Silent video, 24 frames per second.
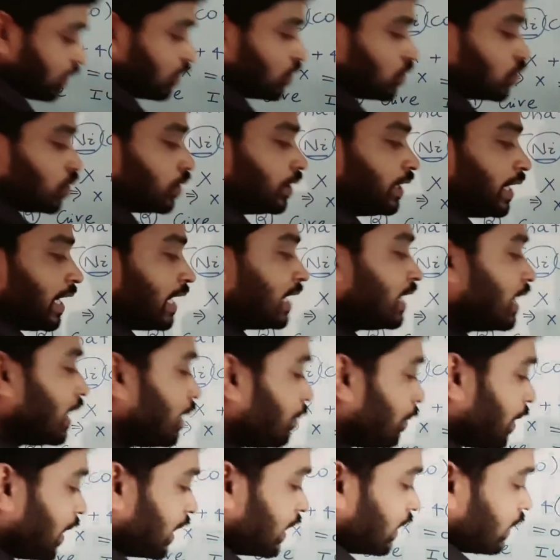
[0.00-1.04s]
So
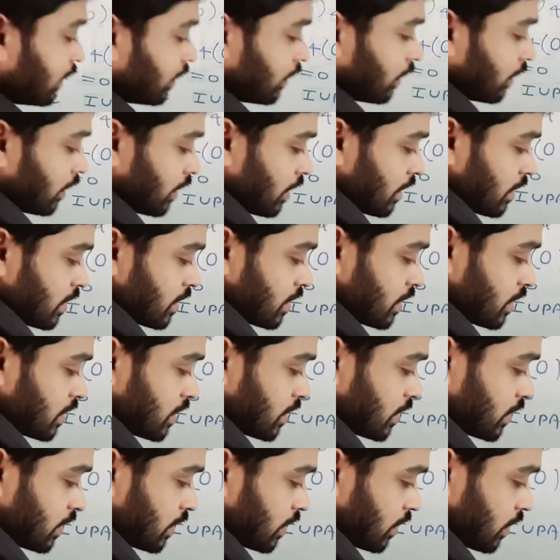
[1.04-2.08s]
diamine,
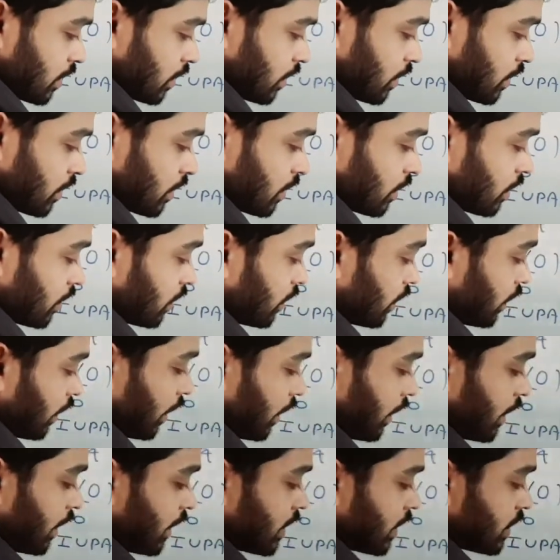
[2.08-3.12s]

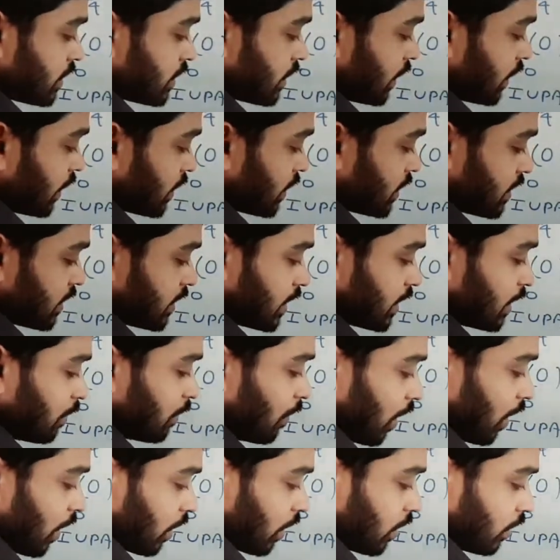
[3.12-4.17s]
it is
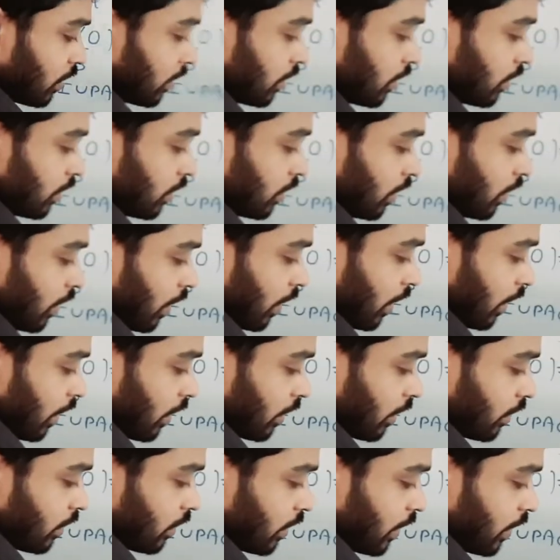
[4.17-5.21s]
silver,
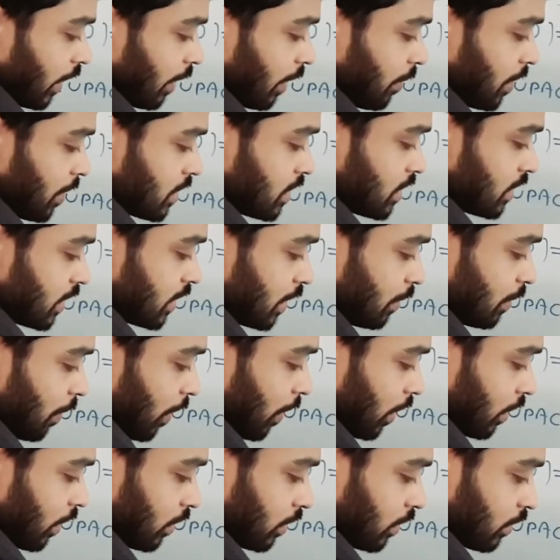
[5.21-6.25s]
and the name is
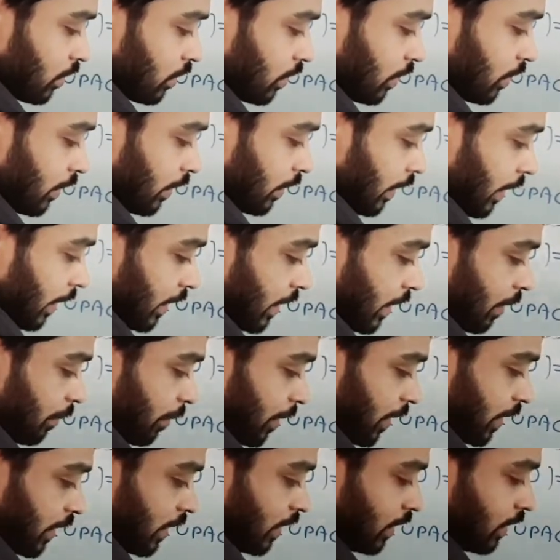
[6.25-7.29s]
silver.
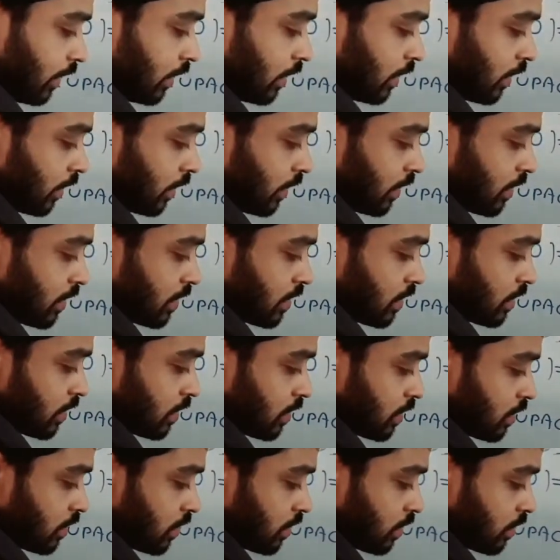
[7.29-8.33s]
Diamine,
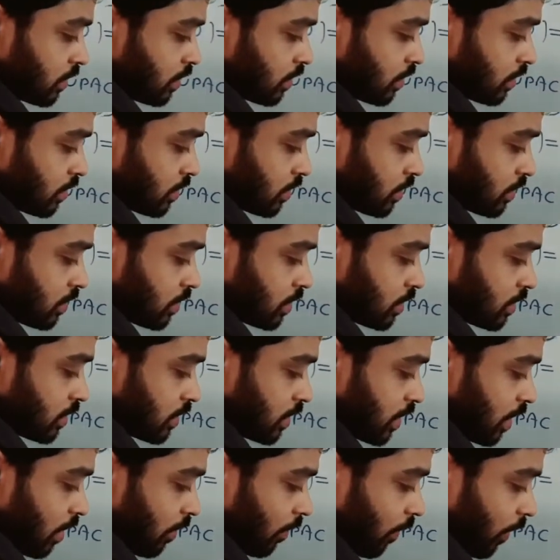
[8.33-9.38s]

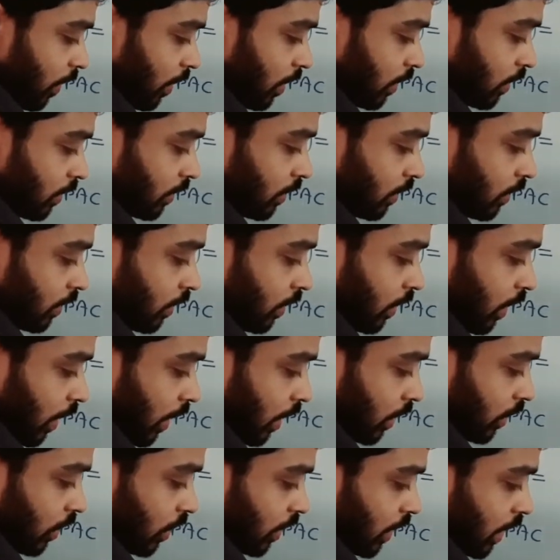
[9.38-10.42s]
silver,
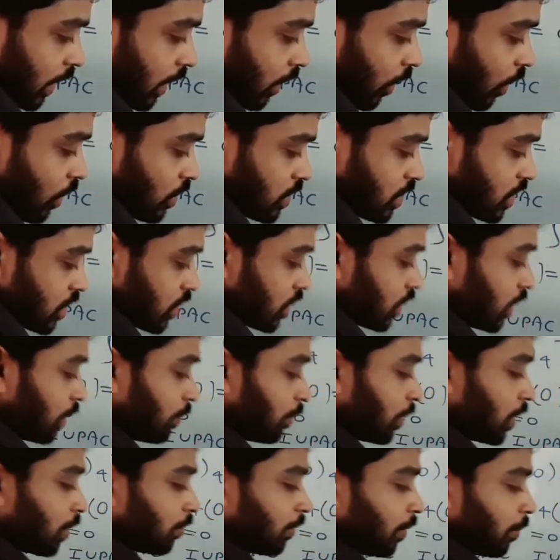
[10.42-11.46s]
and the oxidation
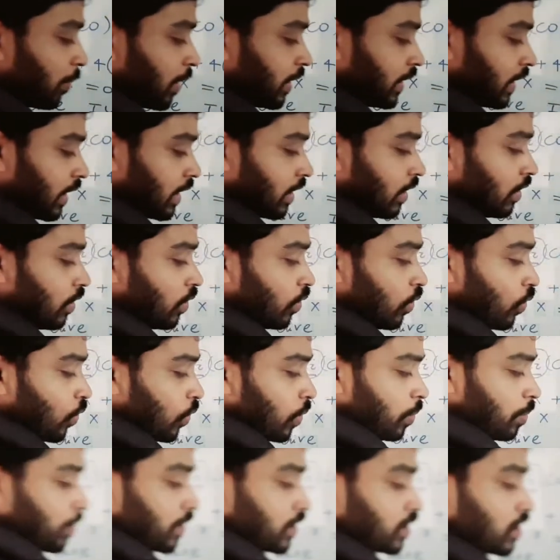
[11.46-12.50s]
number of the metal
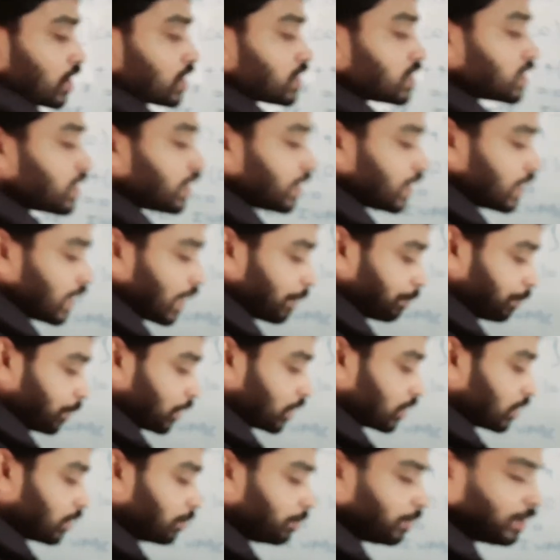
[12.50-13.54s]
will be just written after
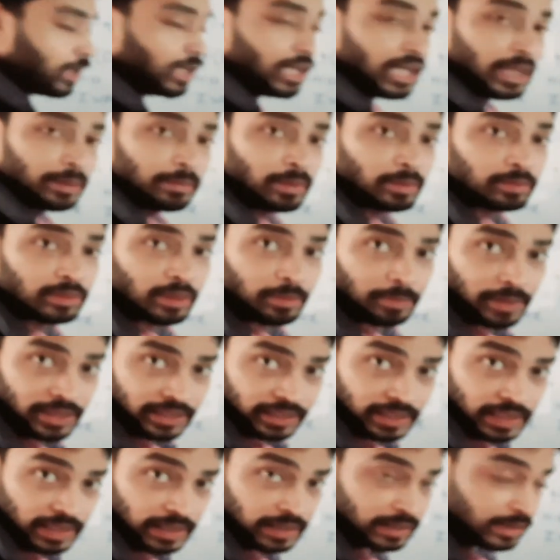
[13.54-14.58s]
the name of the
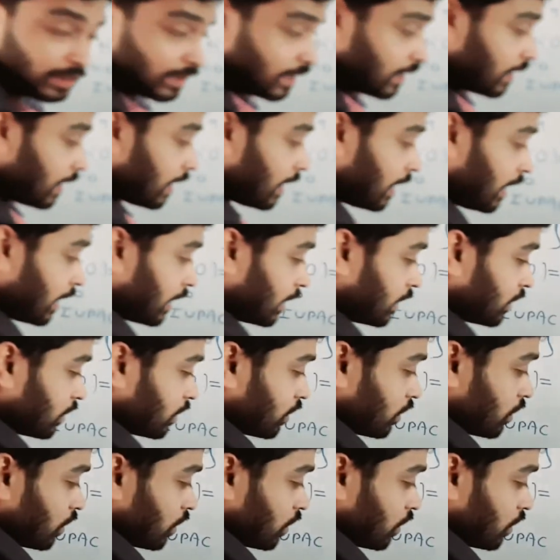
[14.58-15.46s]
metal, and